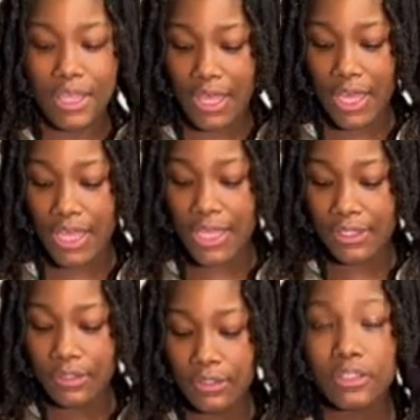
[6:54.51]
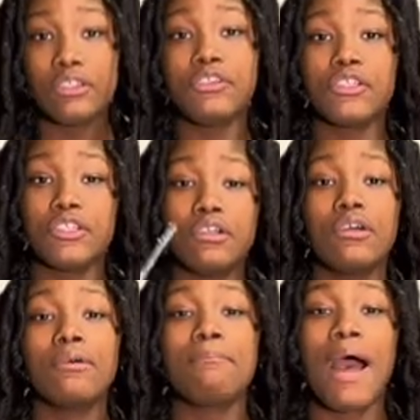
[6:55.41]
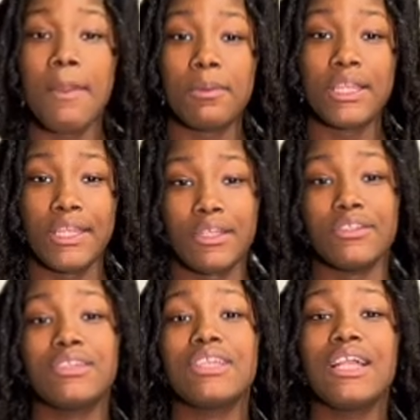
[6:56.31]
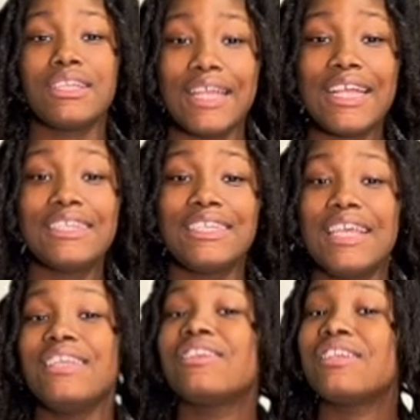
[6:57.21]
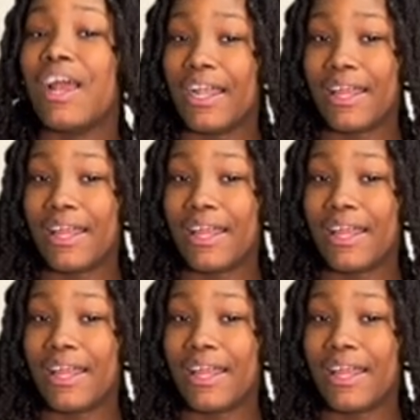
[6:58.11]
and 2 pipe cleaners. Let's get started.